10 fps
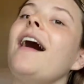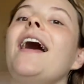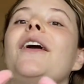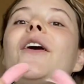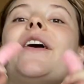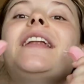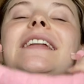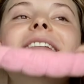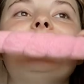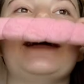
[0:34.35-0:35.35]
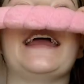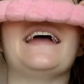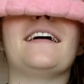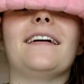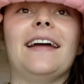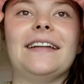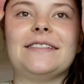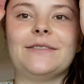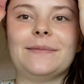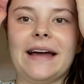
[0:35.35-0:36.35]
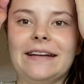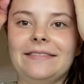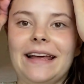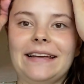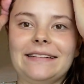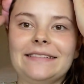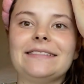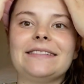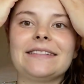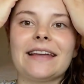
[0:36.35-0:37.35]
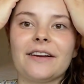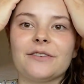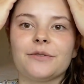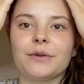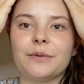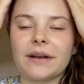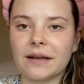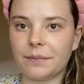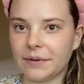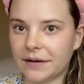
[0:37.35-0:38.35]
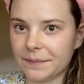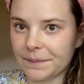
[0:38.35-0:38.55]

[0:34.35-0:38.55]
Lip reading: I already did my hair, and so I'm kind of like scared to ruin it, but